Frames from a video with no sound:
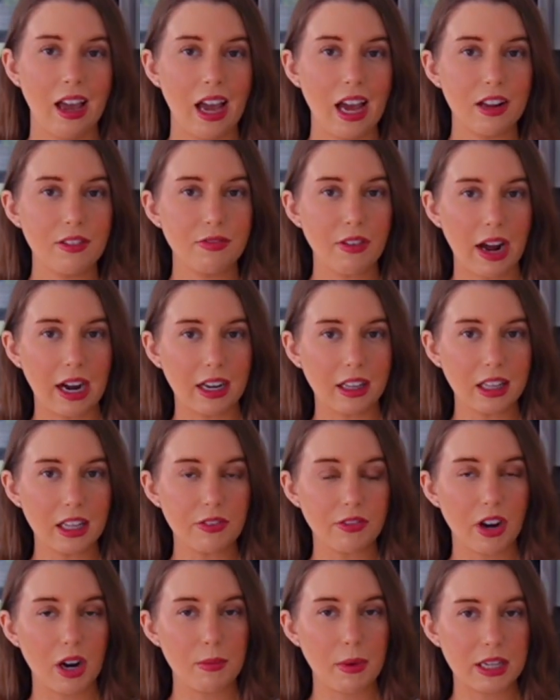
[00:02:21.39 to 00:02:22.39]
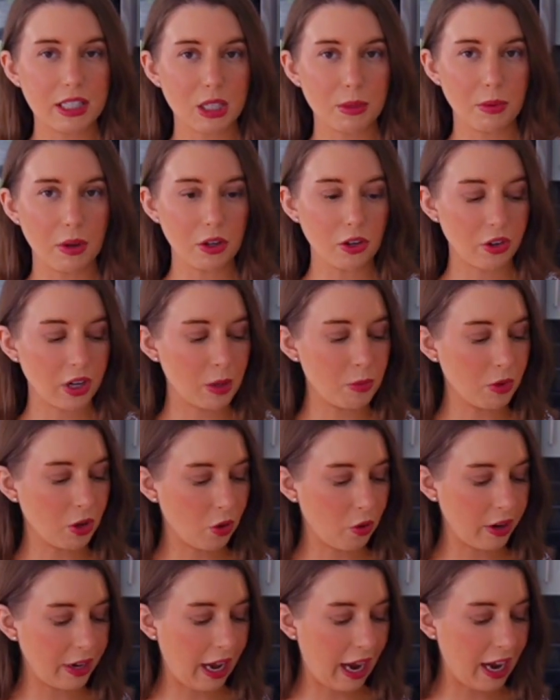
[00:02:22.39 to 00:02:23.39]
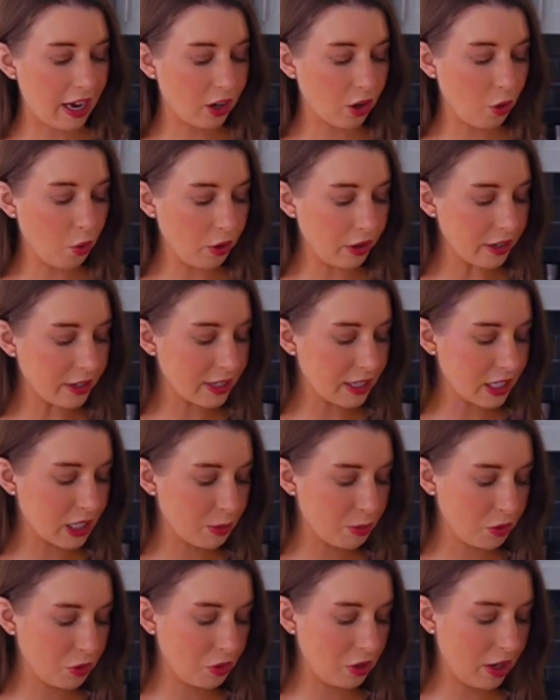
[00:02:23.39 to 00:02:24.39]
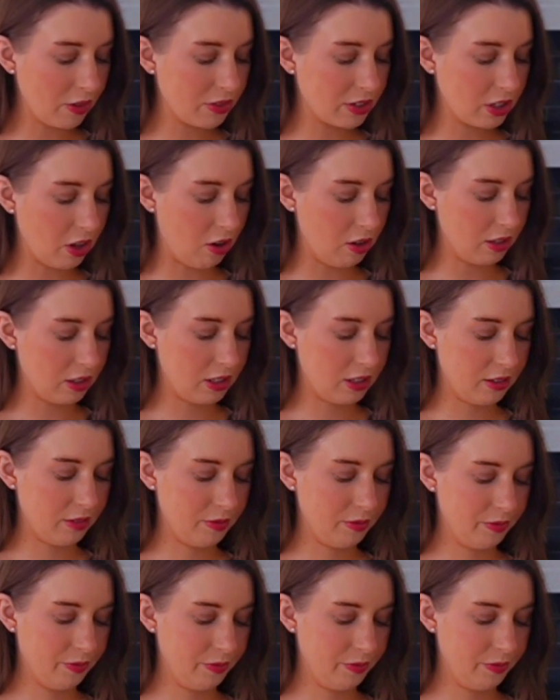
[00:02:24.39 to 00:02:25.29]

And finally, for our mascarpone cream, we're going to add 1/4 teaspoon of salt.